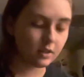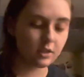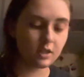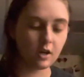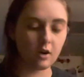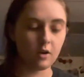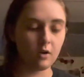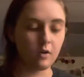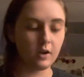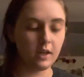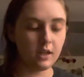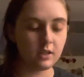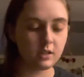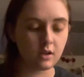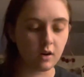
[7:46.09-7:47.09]
So
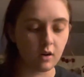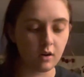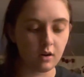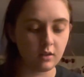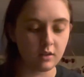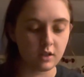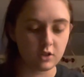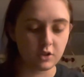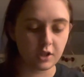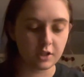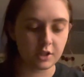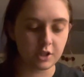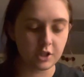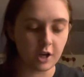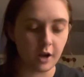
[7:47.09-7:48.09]
it is called the
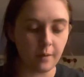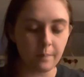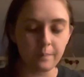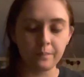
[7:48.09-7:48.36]
Treasure Shop.